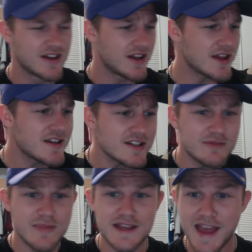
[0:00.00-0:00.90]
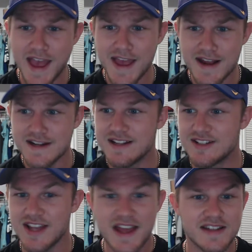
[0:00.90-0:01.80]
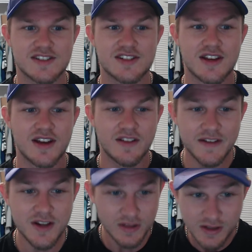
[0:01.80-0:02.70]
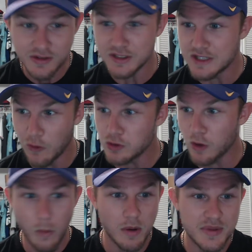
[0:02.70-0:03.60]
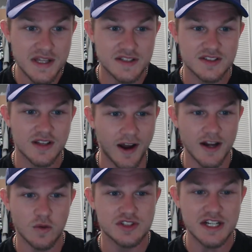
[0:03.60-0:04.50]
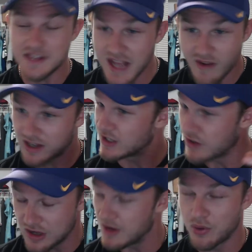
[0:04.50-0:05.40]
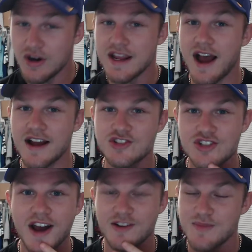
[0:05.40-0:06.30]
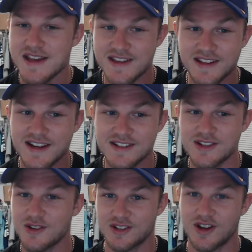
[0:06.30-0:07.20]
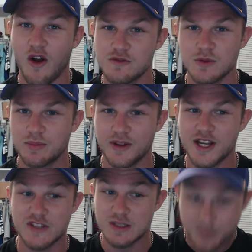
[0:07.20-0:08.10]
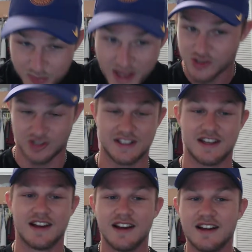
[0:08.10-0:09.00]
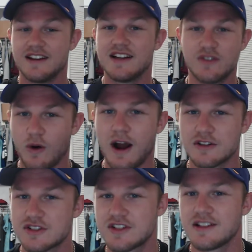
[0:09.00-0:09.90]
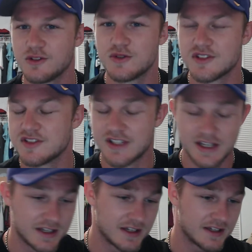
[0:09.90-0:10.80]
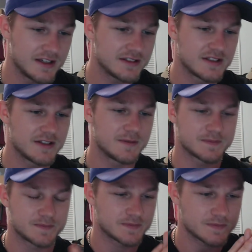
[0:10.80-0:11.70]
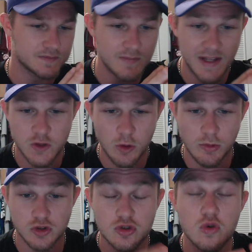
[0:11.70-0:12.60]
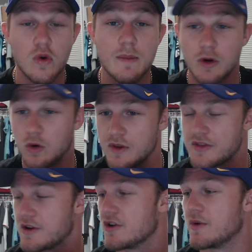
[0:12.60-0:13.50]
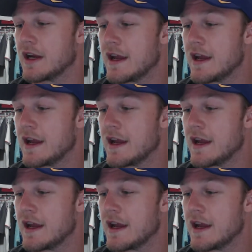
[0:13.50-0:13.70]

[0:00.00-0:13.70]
It doesn't make any sense. Like literally, if Oklahoma beats Iowa State, they have a pretty high shot of making it into the college football playoff, especially if Ohio State loses. It it's almost criminal what they're doing.